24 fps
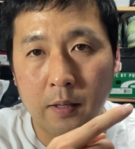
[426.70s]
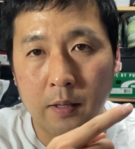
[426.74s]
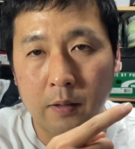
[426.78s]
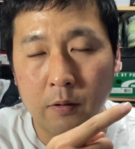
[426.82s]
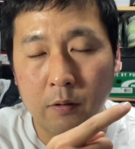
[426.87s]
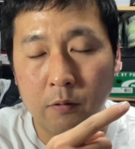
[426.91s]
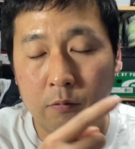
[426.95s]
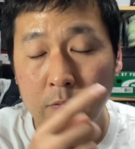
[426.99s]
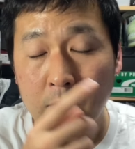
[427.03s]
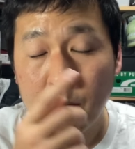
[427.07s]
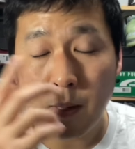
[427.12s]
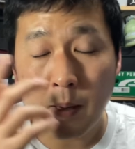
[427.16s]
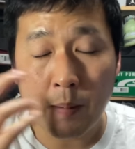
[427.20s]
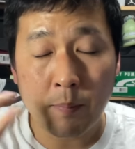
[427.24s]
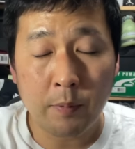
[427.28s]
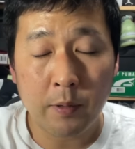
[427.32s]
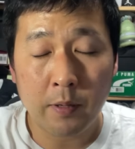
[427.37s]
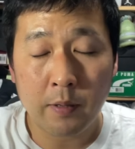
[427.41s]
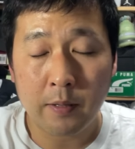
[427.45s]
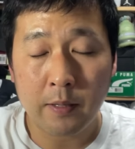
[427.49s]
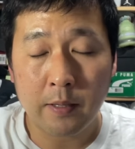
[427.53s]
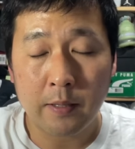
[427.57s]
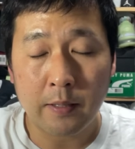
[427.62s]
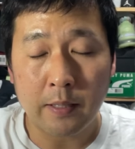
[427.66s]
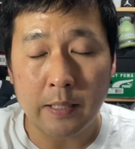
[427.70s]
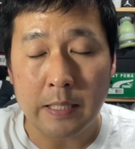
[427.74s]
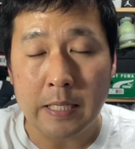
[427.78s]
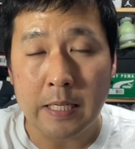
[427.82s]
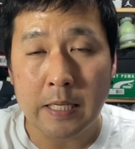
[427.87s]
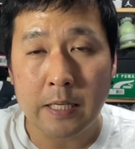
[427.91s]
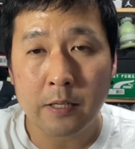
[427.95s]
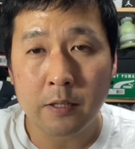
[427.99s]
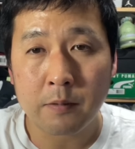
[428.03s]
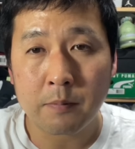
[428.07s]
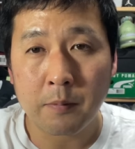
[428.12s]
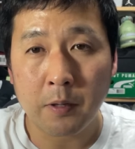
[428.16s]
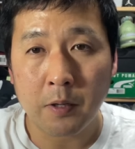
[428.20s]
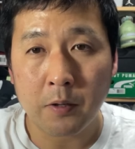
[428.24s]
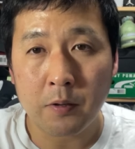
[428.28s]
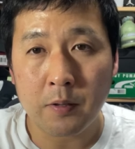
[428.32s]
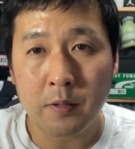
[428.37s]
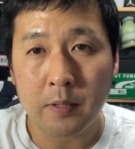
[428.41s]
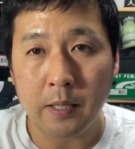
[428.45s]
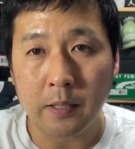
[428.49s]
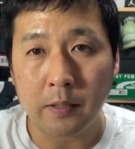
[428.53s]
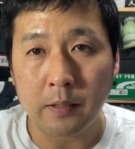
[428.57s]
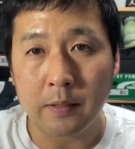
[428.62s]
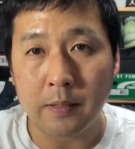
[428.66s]
Remember the Adidas
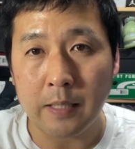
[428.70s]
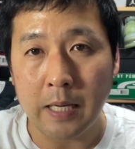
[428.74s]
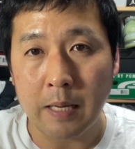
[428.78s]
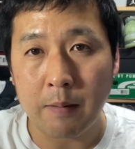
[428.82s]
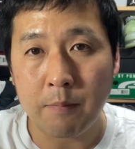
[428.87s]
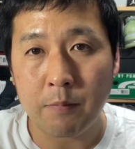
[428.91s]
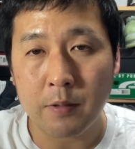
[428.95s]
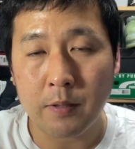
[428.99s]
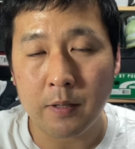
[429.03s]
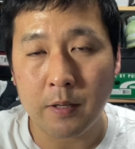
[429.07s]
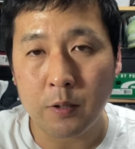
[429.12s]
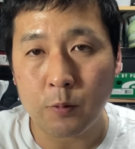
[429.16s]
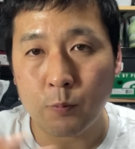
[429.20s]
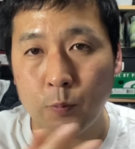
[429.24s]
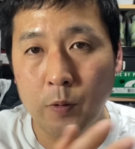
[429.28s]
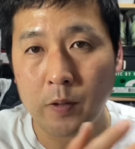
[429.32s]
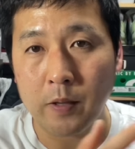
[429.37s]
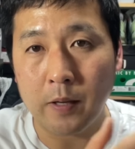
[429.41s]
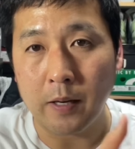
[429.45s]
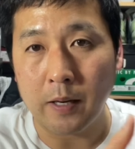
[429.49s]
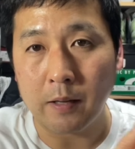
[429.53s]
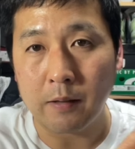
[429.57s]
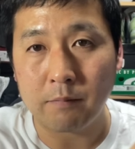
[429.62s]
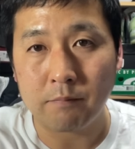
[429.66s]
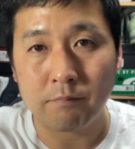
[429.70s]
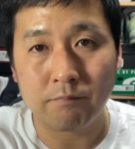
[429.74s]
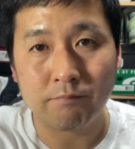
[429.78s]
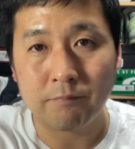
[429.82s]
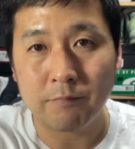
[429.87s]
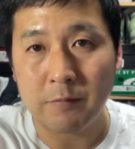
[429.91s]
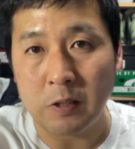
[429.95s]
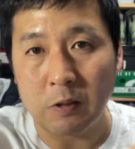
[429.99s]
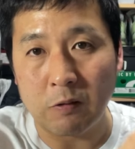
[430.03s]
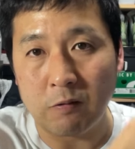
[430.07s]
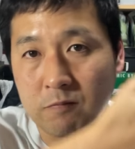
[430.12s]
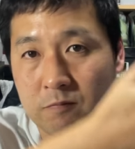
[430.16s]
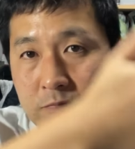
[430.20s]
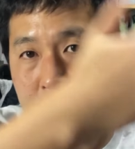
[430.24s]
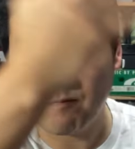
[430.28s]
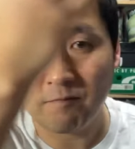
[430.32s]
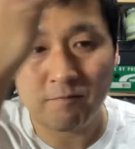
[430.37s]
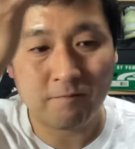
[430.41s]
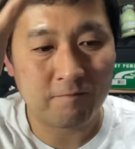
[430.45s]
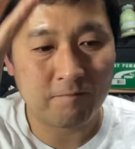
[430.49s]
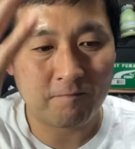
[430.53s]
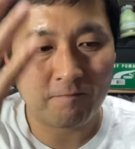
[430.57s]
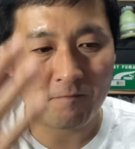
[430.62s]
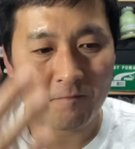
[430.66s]
models like the Dame 6 when they had,
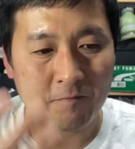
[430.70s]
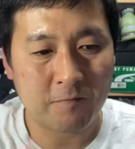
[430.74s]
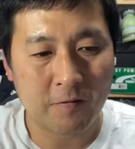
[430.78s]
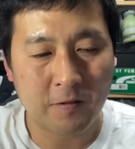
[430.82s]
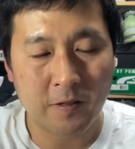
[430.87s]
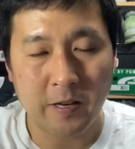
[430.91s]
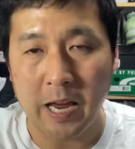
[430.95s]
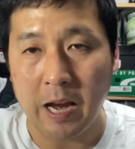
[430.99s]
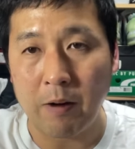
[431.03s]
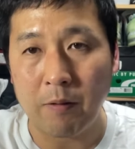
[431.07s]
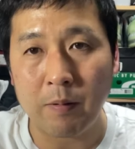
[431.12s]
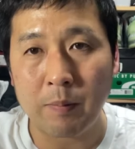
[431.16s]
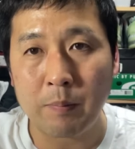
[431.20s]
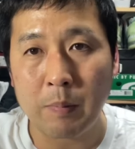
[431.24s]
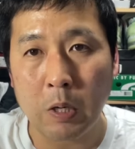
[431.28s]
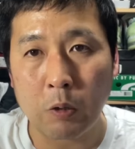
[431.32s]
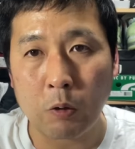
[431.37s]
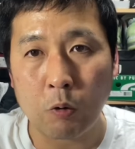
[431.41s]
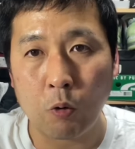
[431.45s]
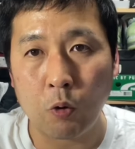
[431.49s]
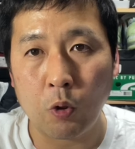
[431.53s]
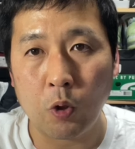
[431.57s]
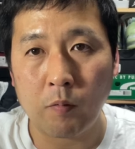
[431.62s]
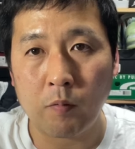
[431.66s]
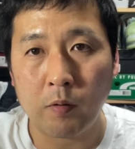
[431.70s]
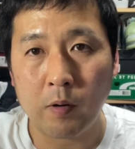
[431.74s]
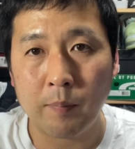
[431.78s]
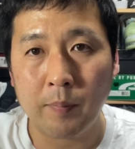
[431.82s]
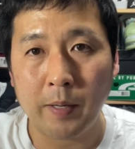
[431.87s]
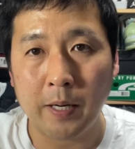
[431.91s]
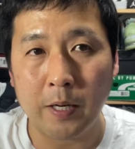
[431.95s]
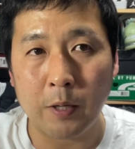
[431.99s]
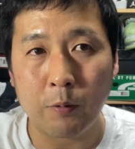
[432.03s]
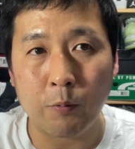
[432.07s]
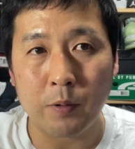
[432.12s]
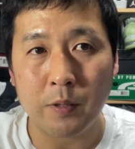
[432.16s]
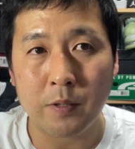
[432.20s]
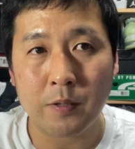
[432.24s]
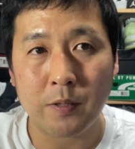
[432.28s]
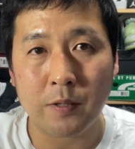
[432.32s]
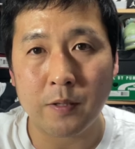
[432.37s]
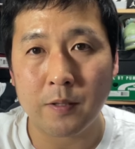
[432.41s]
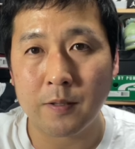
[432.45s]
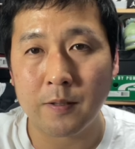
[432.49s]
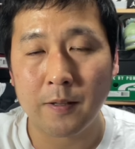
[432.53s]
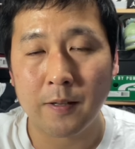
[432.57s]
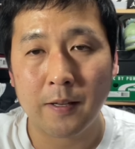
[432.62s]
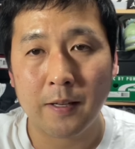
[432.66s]
herringbone all over, but it was
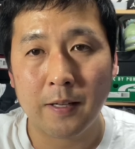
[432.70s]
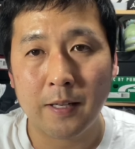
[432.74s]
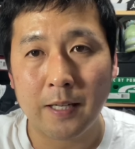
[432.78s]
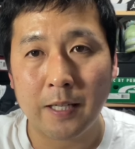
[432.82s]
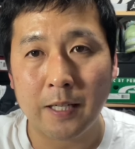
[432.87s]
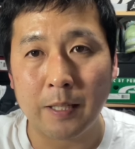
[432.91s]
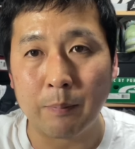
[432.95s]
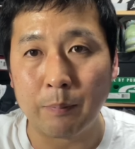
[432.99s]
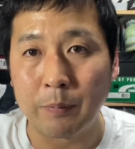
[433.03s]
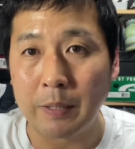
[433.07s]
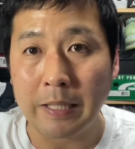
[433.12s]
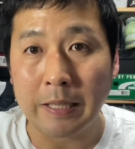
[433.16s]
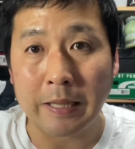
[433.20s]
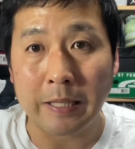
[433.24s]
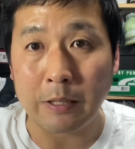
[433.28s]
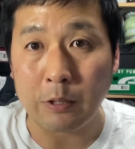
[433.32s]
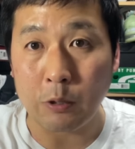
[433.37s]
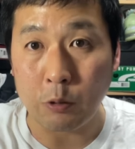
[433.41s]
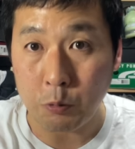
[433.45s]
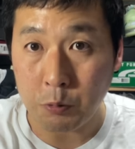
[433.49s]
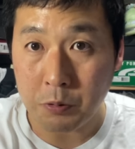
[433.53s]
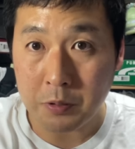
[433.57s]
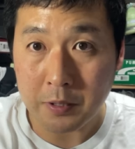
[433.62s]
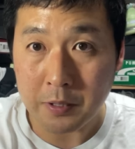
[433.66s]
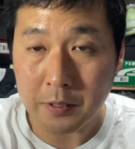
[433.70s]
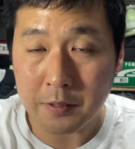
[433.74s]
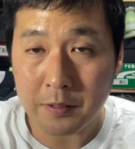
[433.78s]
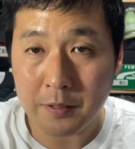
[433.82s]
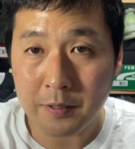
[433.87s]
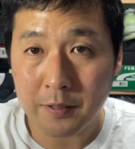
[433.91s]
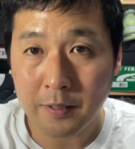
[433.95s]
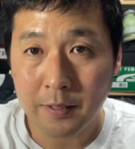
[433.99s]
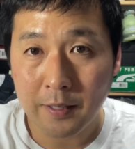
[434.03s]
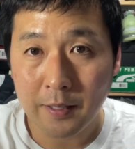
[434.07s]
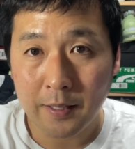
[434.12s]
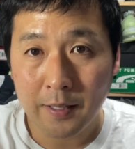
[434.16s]
just completely useless?